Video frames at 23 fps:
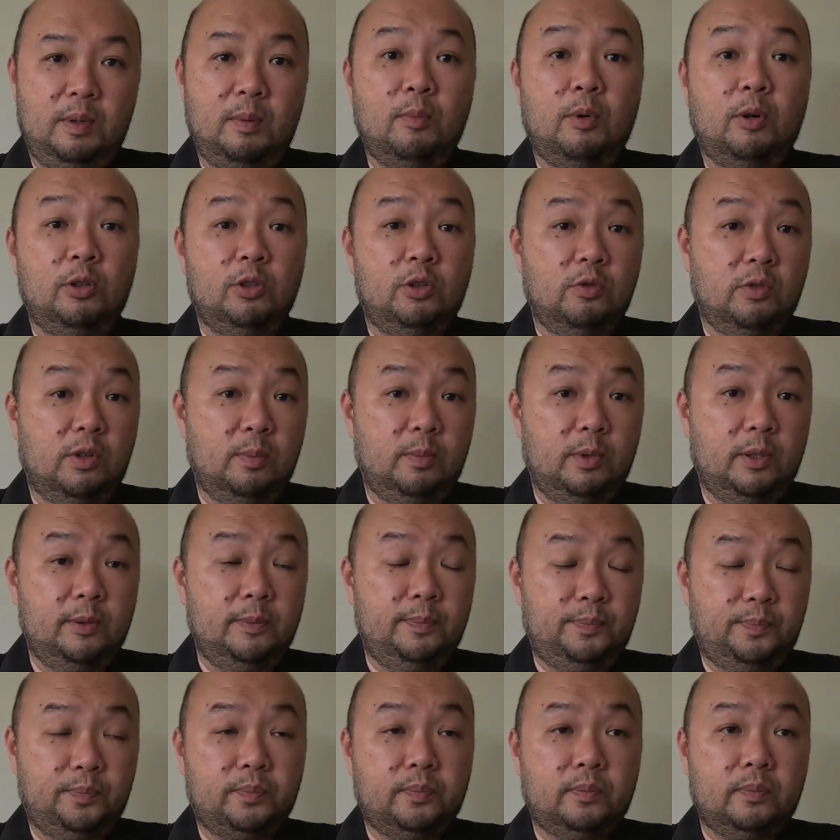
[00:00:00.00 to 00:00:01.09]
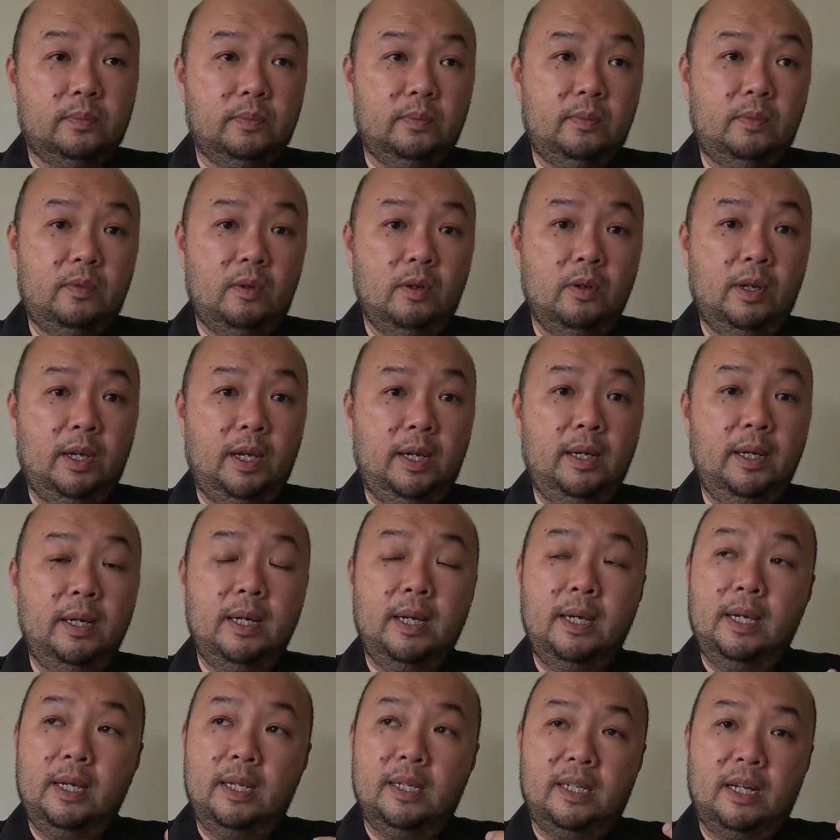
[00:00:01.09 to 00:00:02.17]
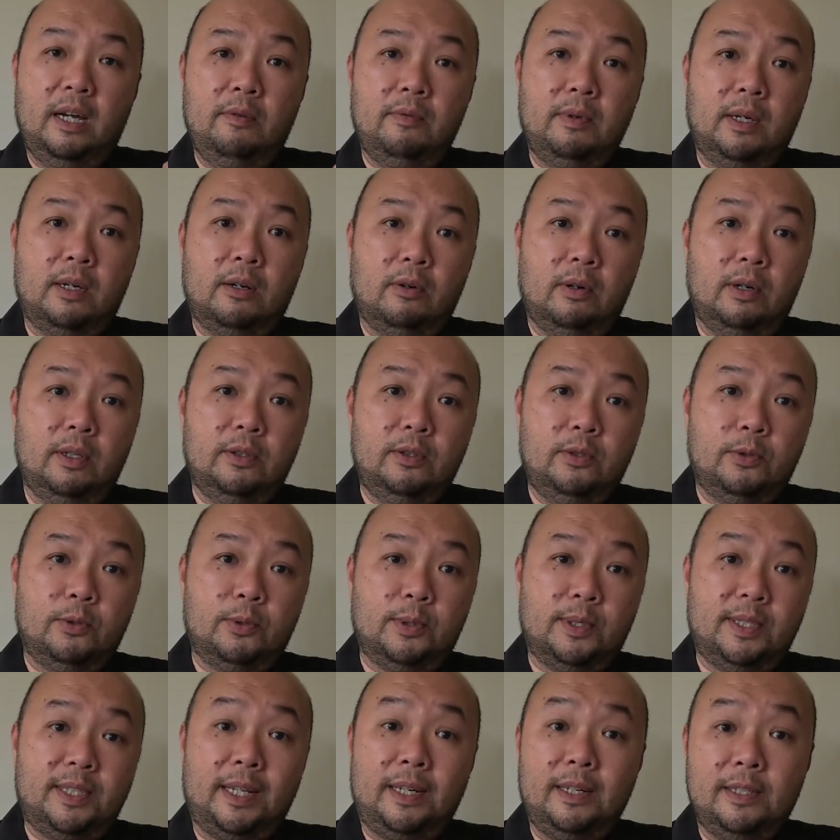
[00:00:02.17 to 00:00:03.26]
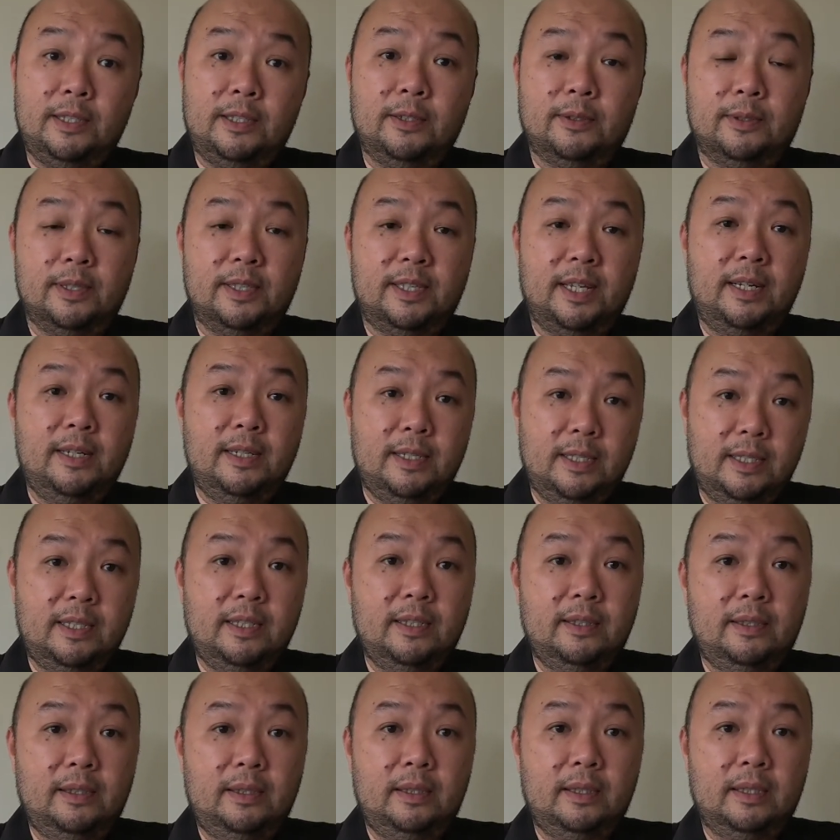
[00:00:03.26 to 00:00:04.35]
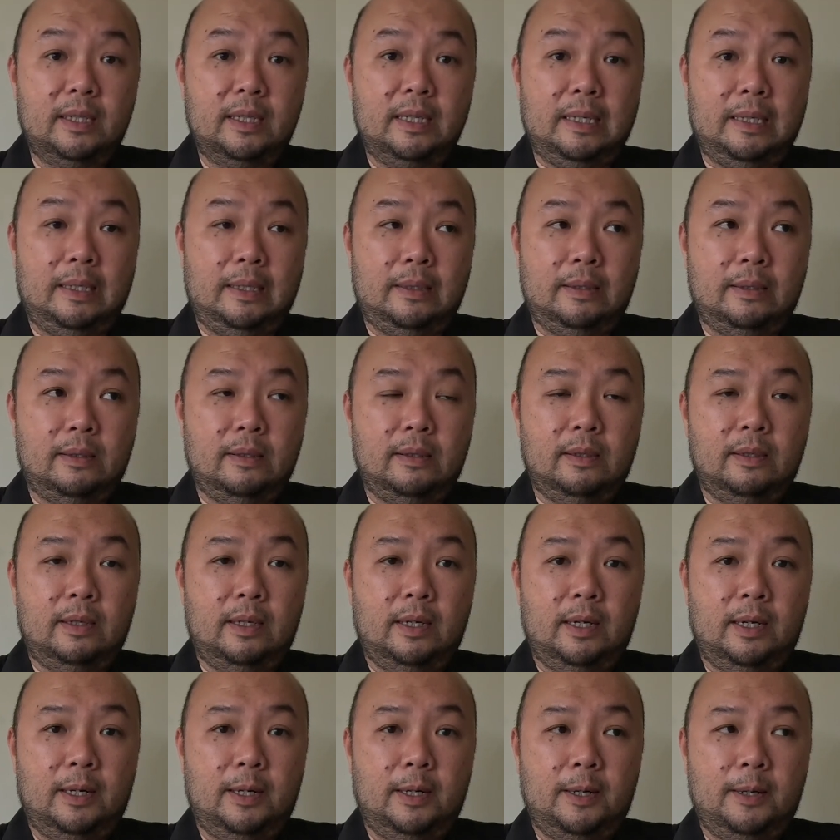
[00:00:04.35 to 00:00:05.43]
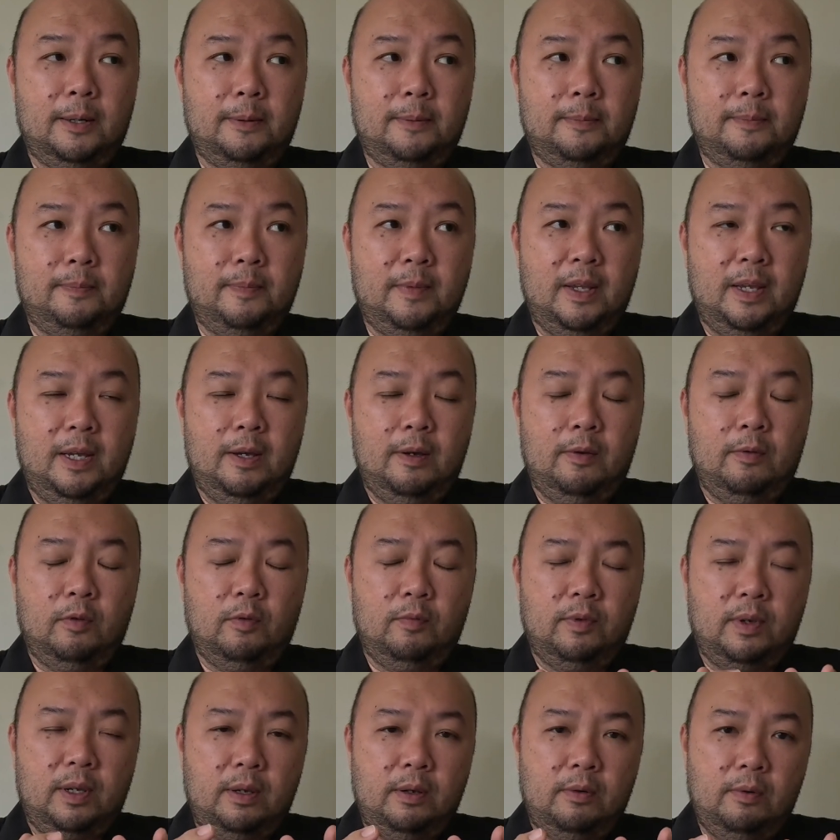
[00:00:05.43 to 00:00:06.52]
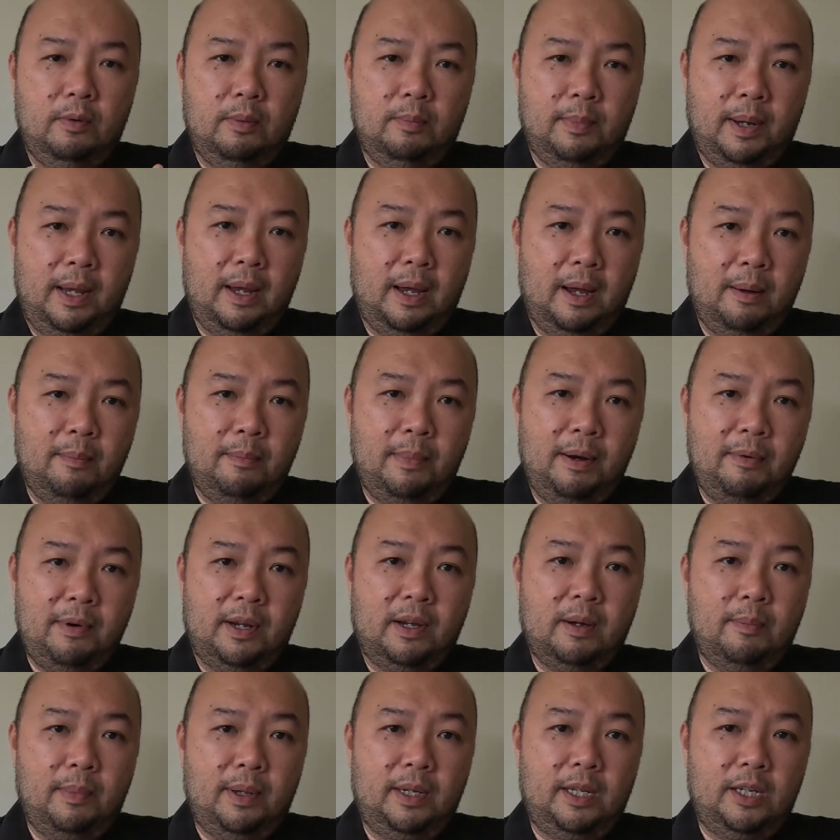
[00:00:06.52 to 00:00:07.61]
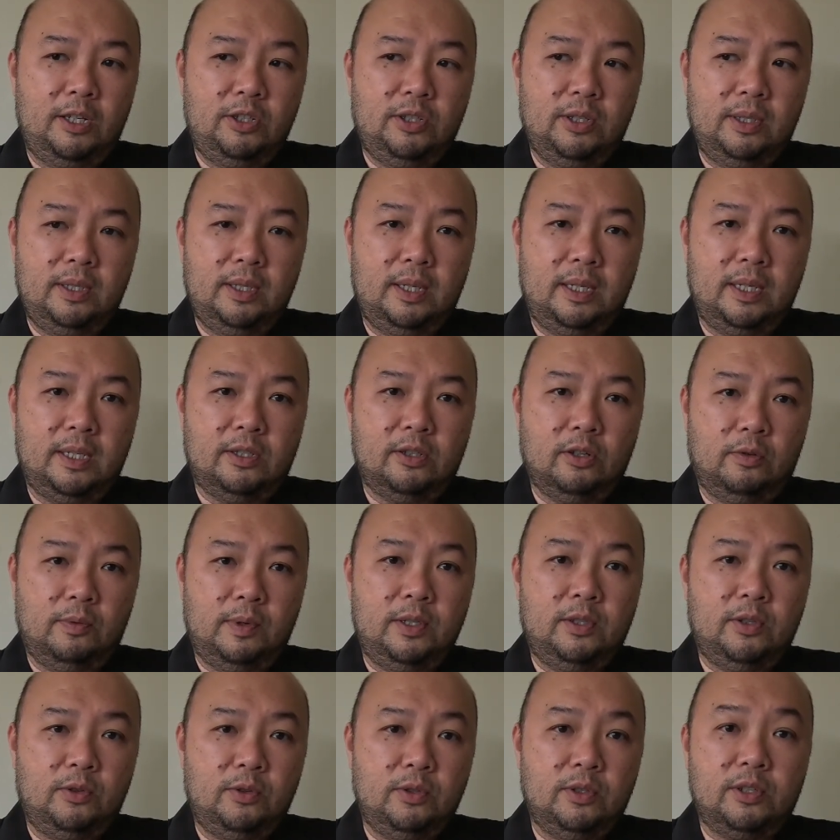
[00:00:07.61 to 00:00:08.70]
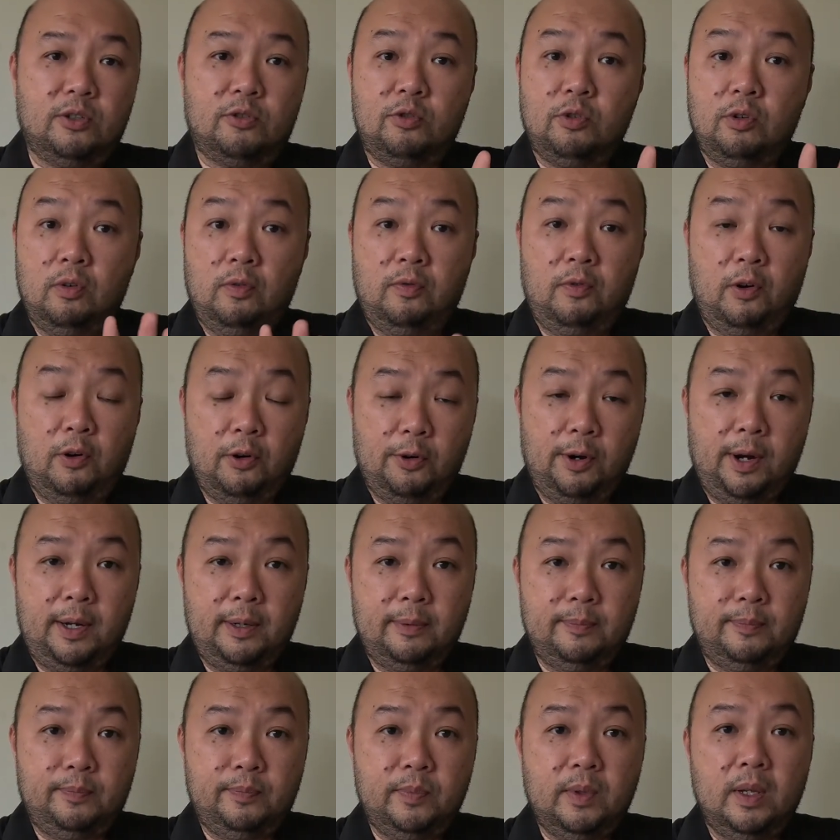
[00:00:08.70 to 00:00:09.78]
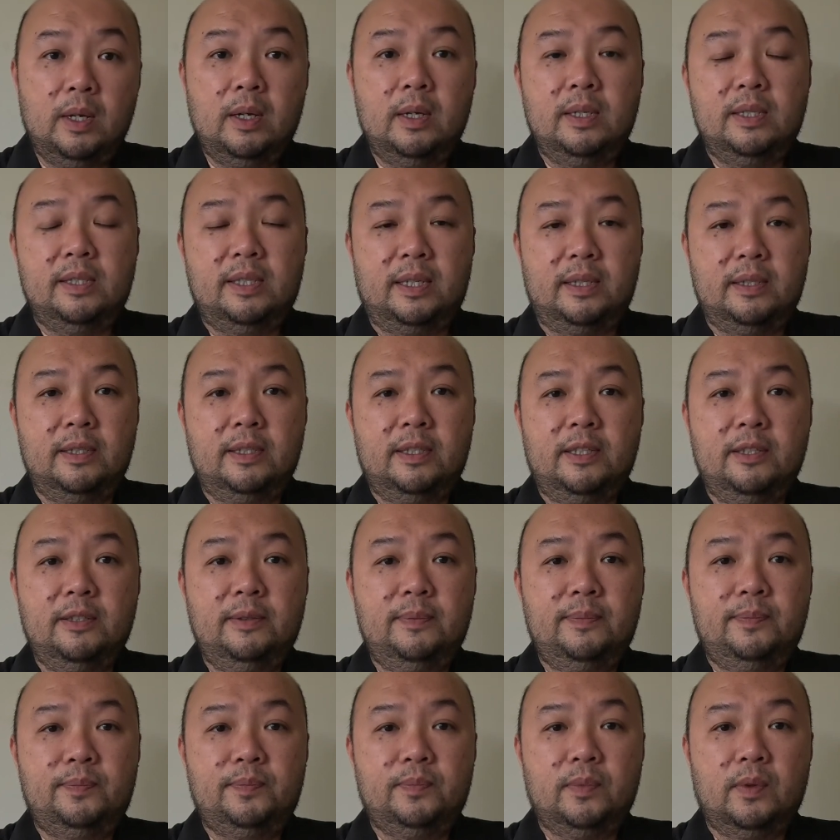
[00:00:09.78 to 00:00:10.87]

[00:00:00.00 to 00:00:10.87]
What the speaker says: be more durable. Okay, now we go on to stainless steel. Stainless steel is my recommendation is always to use the 304 grade stainless steel.